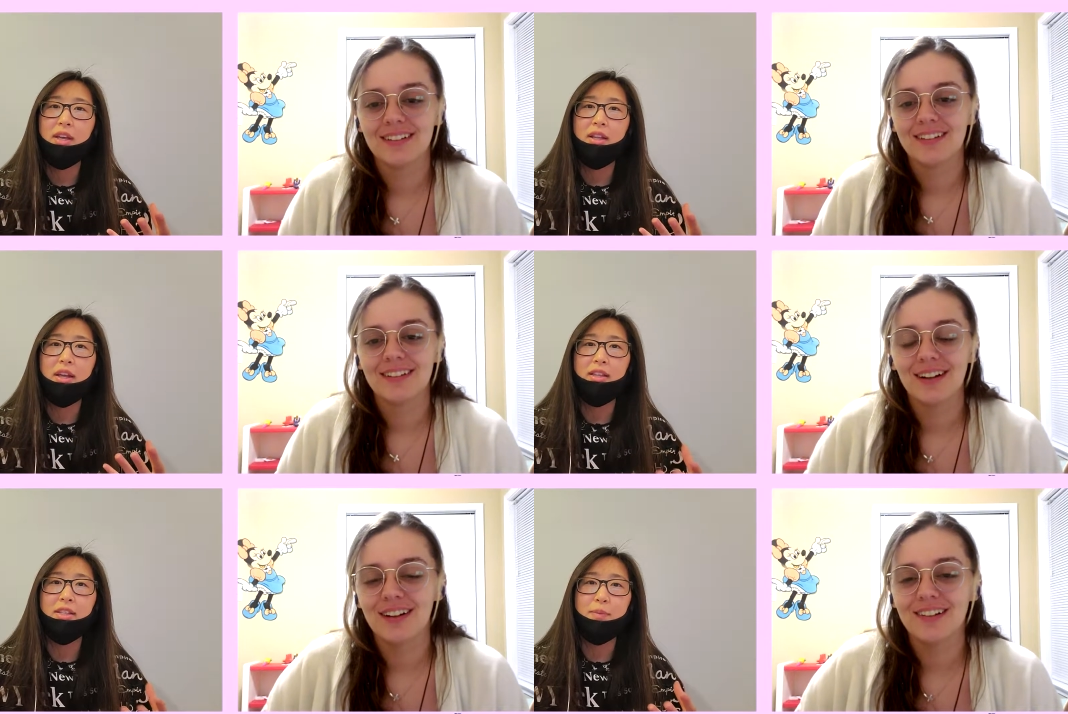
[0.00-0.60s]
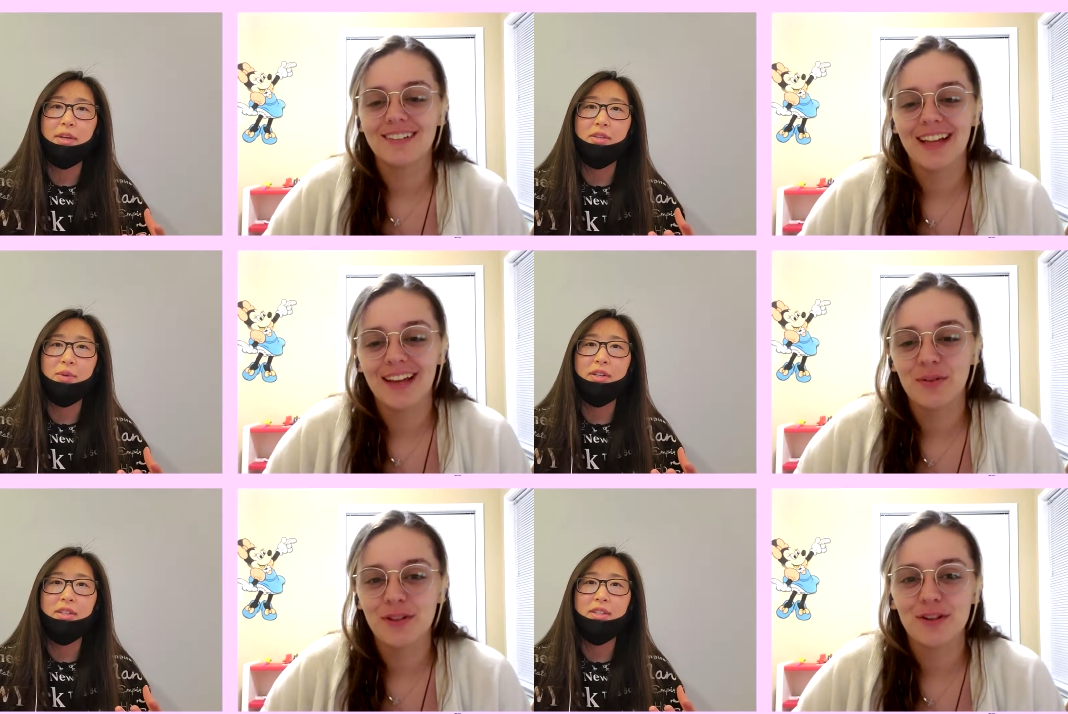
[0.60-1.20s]
Speaker 1: like the oh, space I
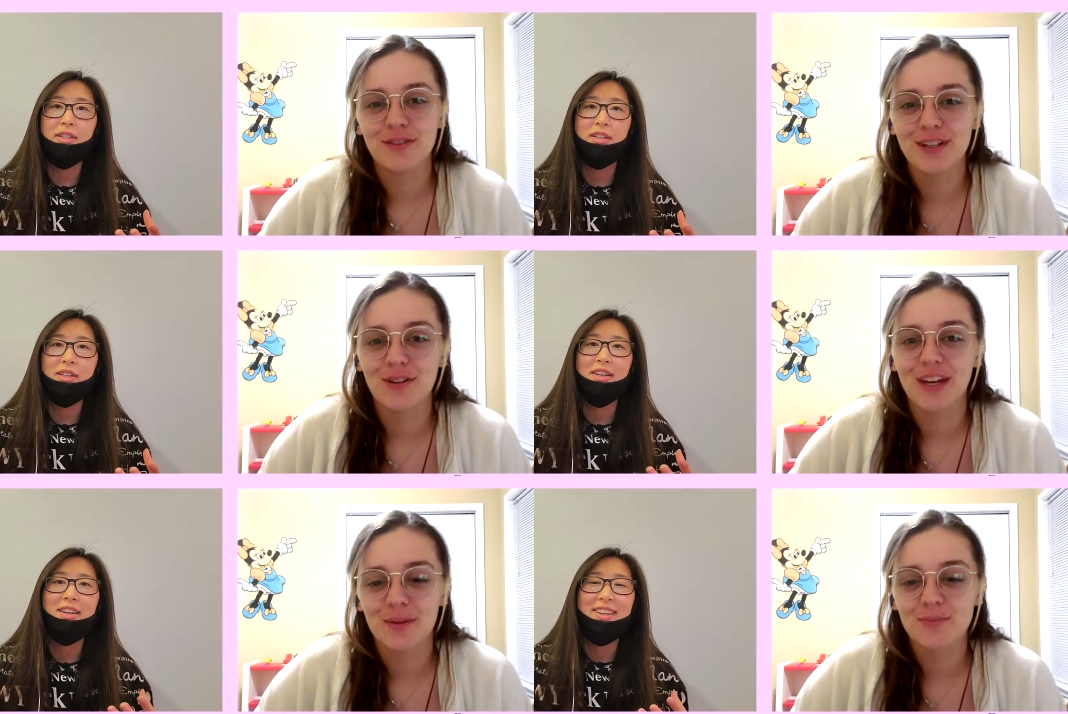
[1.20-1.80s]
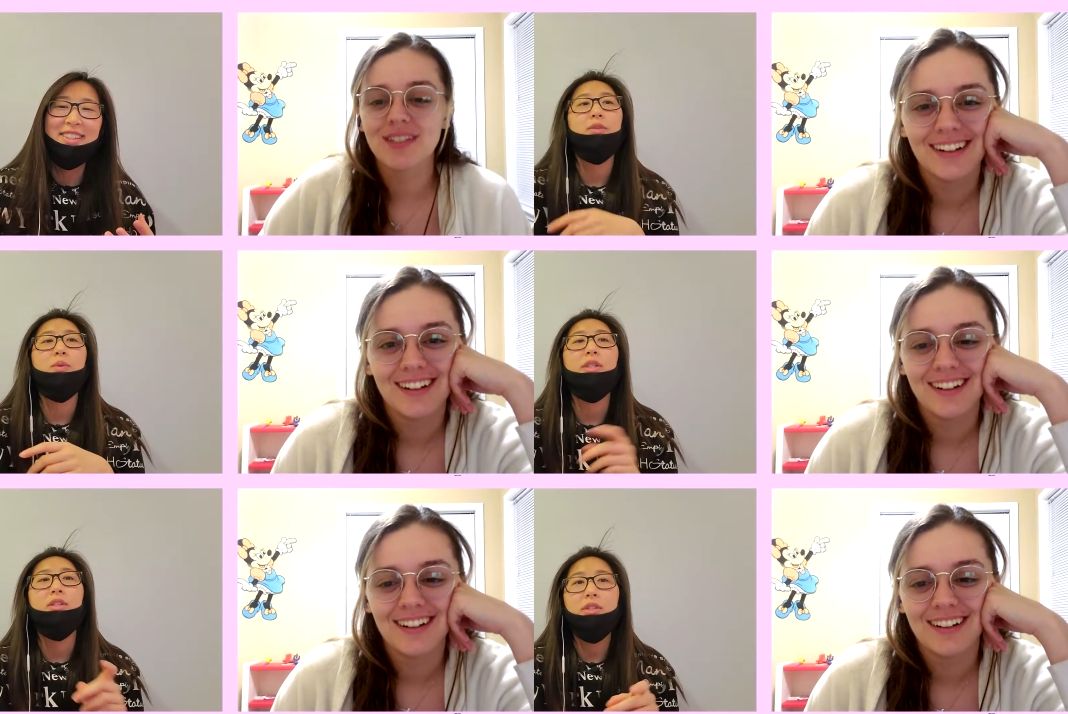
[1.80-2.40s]
her video games.
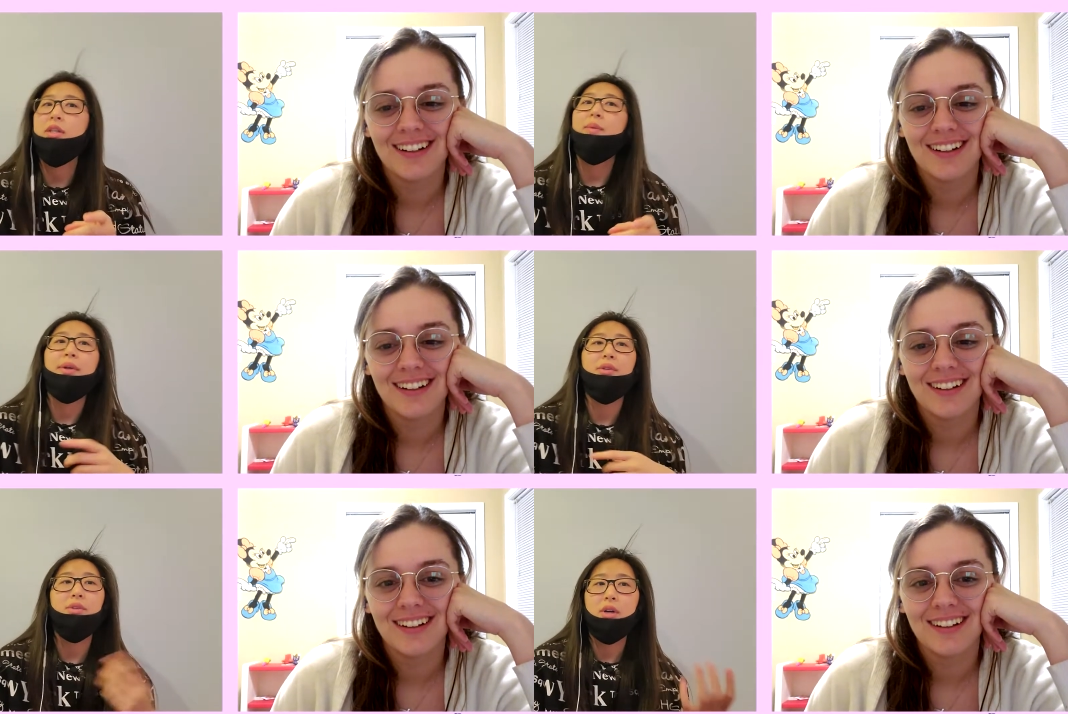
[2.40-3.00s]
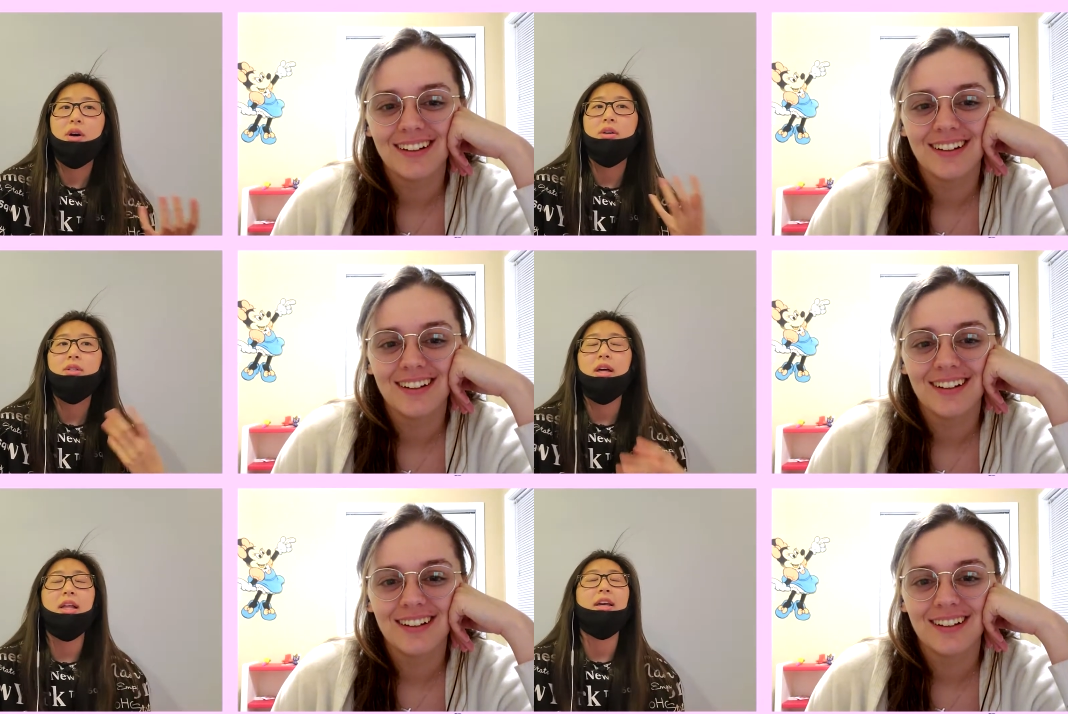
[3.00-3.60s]
What's interesting about those songs
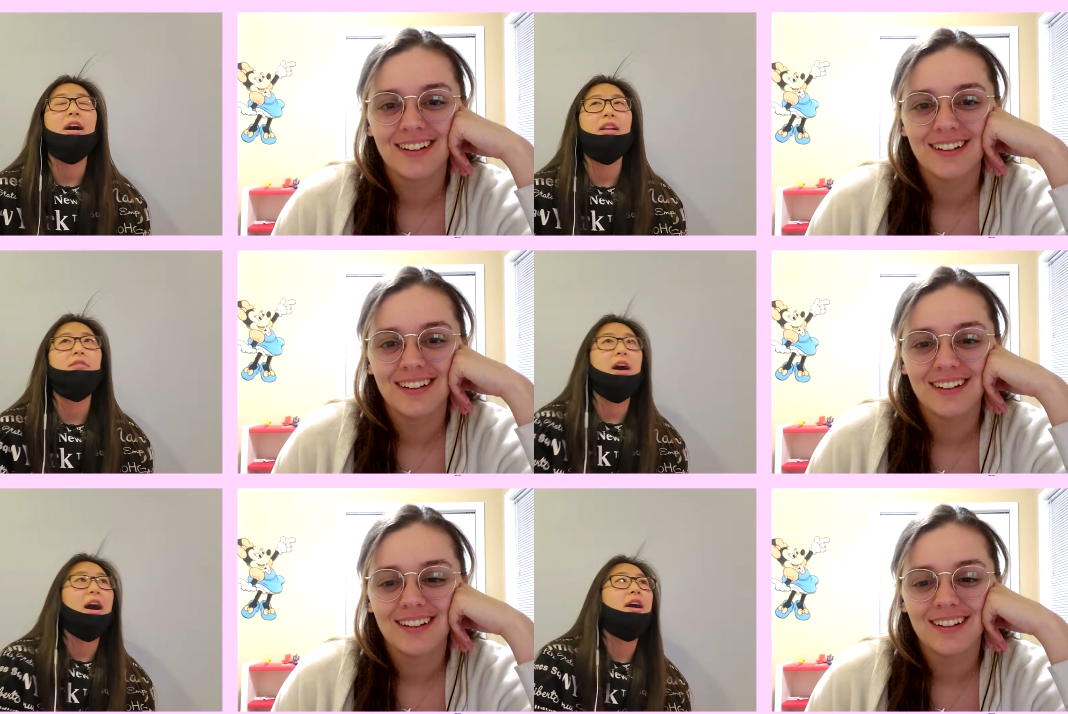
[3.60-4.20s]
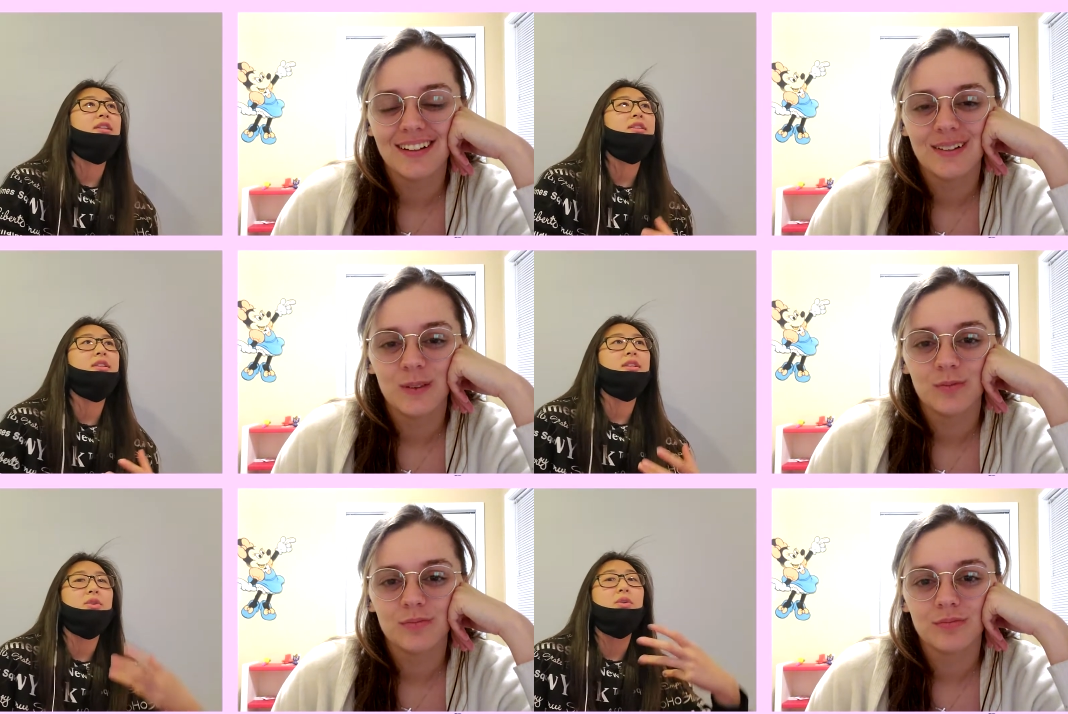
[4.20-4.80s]
that like kind of adds to
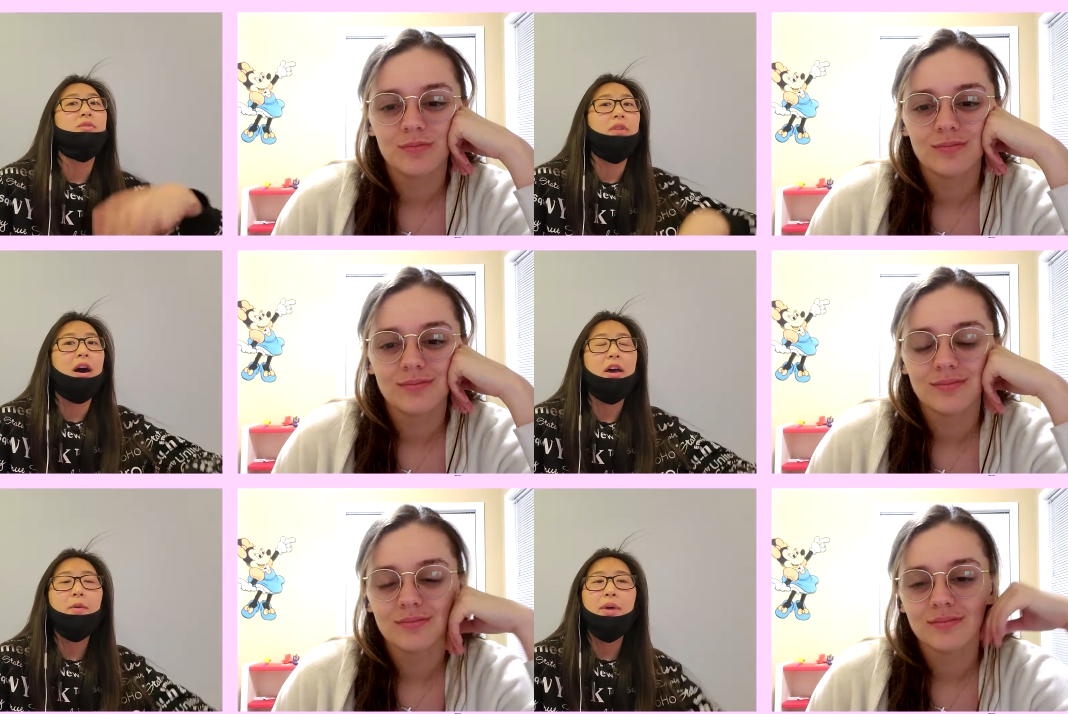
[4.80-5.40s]
this whole vibe